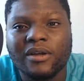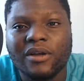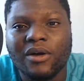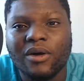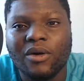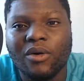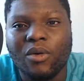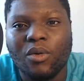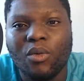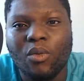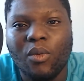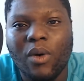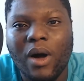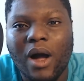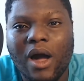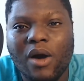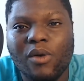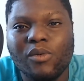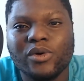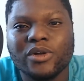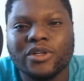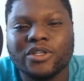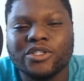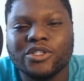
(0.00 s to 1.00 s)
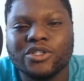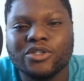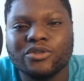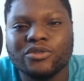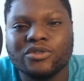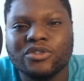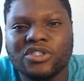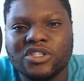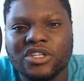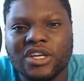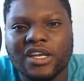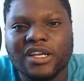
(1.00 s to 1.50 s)
Why would you
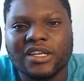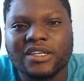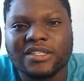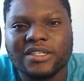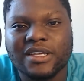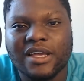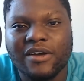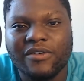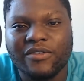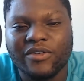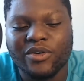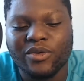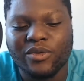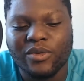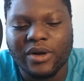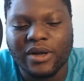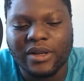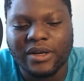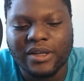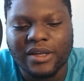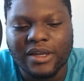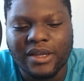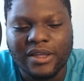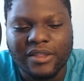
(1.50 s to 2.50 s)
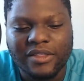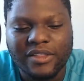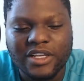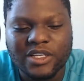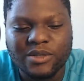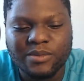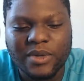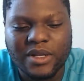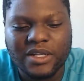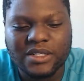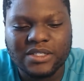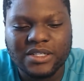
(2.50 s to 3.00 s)
jinx everyone? This
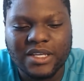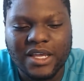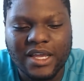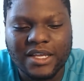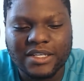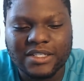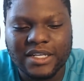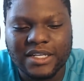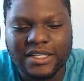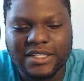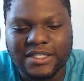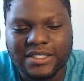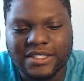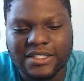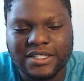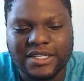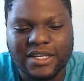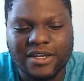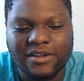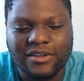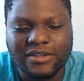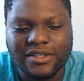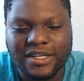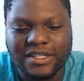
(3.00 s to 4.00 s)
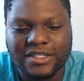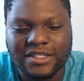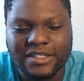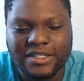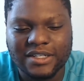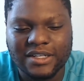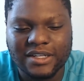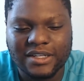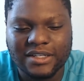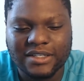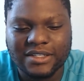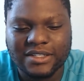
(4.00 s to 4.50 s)
man says it still
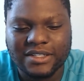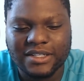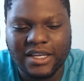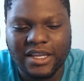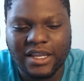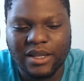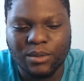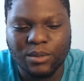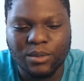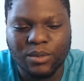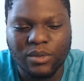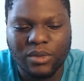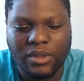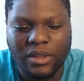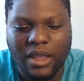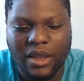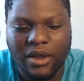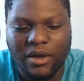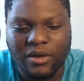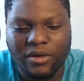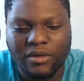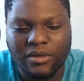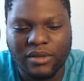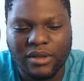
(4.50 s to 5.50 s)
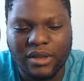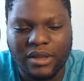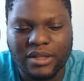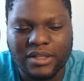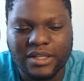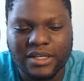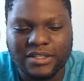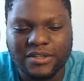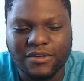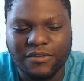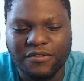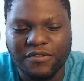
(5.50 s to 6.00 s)
doesn't seem like it
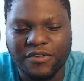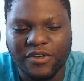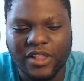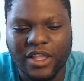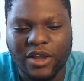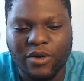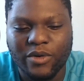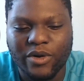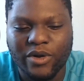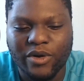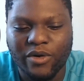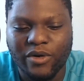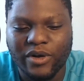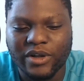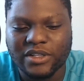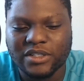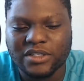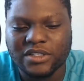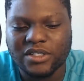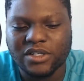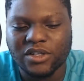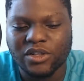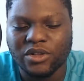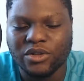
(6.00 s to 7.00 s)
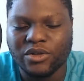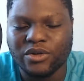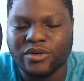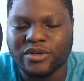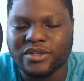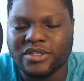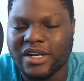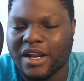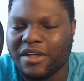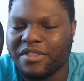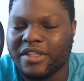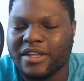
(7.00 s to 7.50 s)
doesn't feel like we're going to lose.
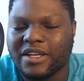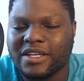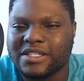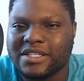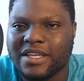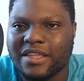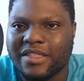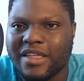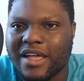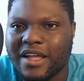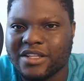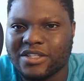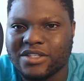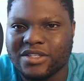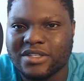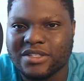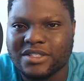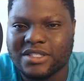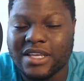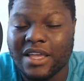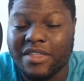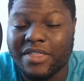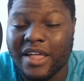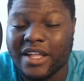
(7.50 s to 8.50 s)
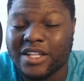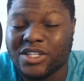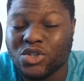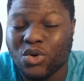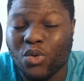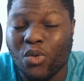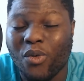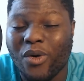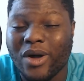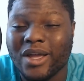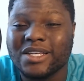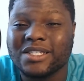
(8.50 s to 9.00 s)
And I think he said that
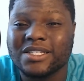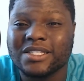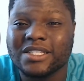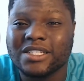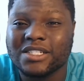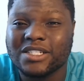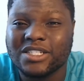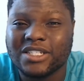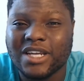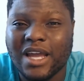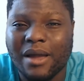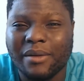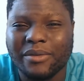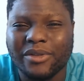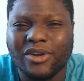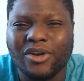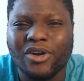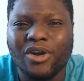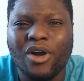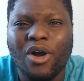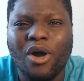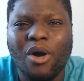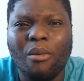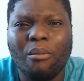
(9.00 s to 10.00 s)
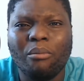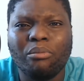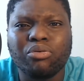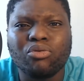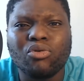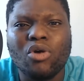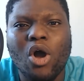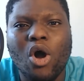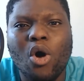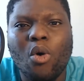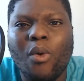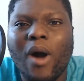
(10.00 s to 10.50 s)
twice in this chapter.
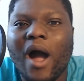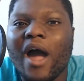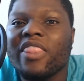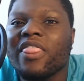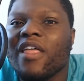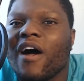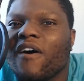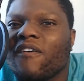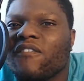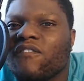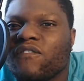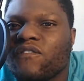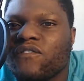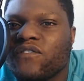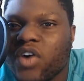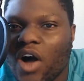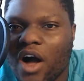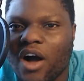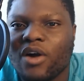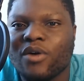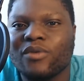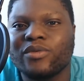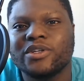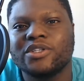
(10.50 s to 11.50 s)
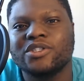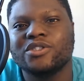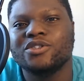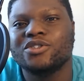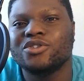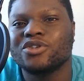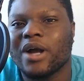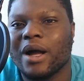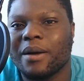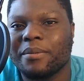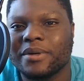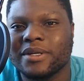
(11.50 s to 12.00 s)
Bro, why the fuck would you
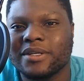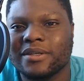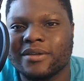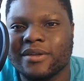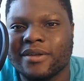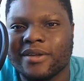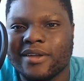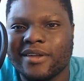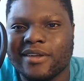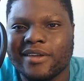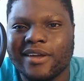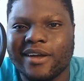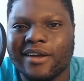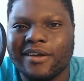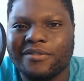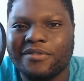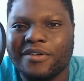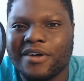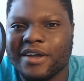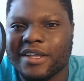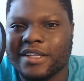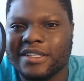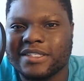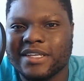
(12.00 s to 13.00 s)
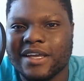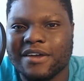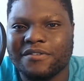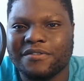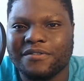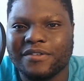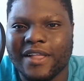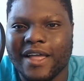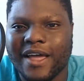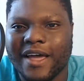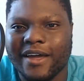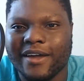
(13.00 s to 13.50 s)
drop a fucking death
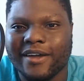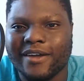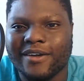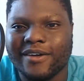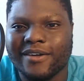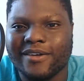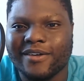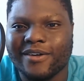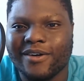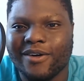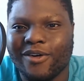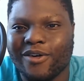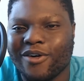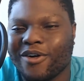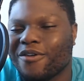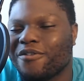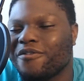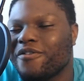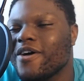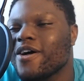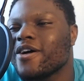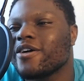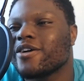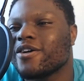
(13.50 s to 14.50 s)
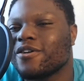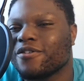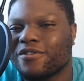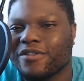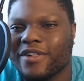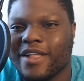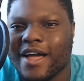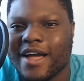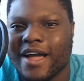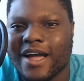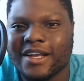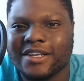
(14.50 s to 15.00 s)
flag? Or a failure
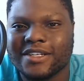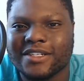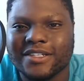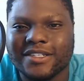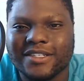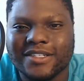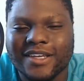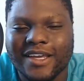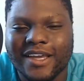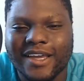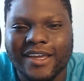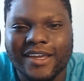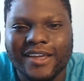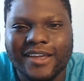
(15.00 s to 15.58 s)
flag, I should say.